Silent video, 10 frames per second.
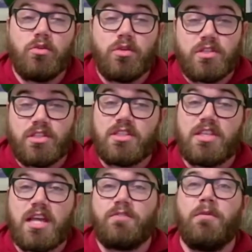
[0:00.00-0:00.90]
to a
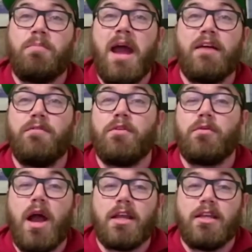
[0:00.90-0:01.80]
successful path for the
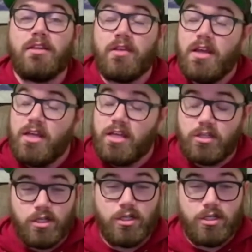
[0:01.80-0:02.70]
Rockies, it
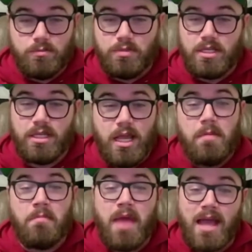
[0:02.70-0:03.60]
could be
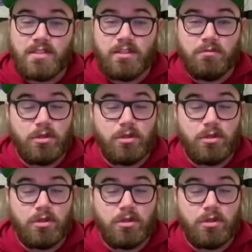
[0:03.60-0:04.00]
massive.